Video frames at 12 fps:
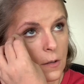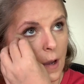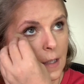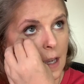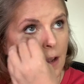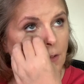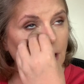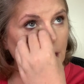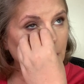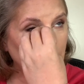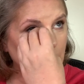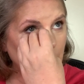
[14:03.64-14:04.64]
I
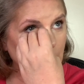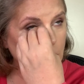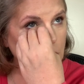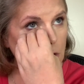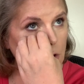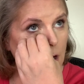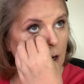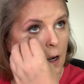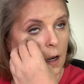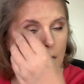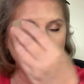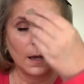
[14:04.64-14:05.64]
definitely want to make sure
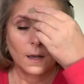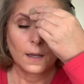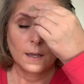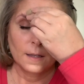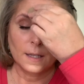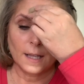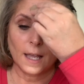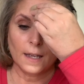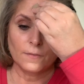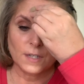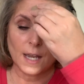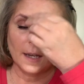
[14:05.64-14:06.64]
that I
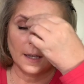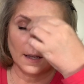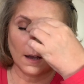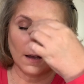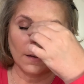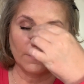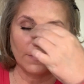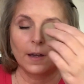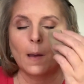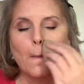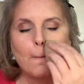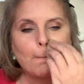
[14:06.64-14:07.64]
have taken off
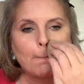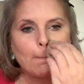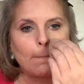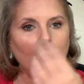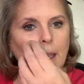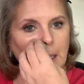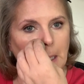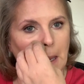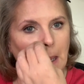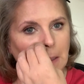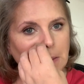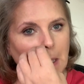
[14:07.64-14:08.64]
any
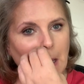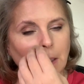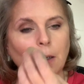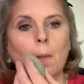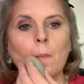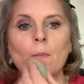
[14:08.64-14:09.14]
excess.